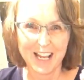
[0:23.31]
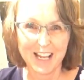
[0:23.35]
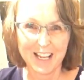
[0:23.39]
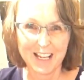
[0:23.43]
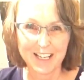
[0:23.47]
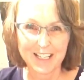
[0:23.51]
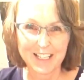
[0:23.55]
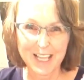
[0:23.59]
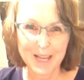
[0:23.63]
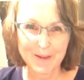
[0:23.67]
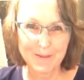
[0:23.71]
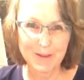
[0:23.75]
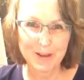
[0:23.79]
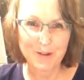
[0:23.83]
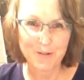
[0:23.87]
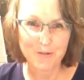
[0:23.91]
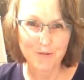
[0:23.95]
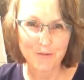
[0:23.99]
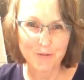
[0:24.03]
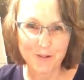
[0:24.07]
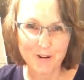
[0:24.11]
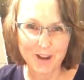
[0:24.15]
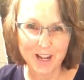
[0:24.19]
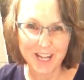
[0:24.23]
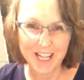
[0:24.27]
chemical
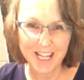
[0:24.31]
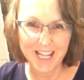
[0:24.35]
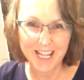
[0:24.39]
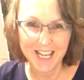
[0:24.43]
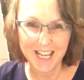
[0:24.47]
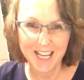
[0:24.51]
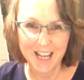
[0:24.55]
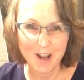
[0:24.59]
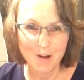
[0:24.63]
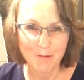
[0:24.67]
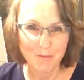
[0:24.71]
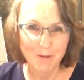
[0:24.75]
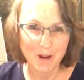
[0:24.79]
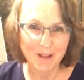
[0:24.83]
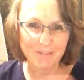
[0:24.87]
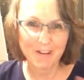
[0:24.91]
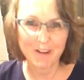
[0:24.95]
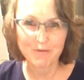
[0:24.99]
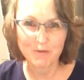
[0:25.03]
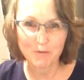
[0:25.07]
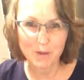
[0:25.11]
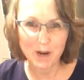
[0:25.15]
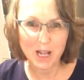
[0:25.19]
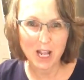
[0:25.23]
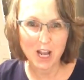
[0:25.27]
free wherever
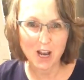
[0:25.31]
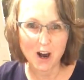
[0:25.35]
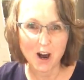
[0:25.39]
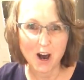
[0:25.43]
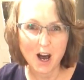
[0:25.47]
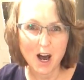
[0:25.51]
we are.